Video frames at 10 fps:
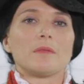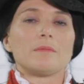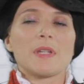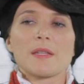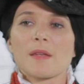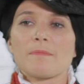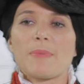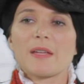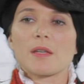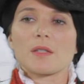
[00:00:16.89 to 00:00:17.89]
Needs some
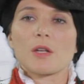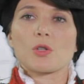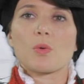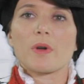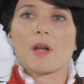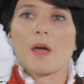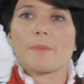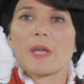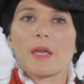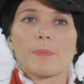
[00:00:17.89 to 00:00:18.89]
basic janitorial
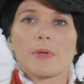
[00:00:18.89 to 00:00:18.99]
upkeep.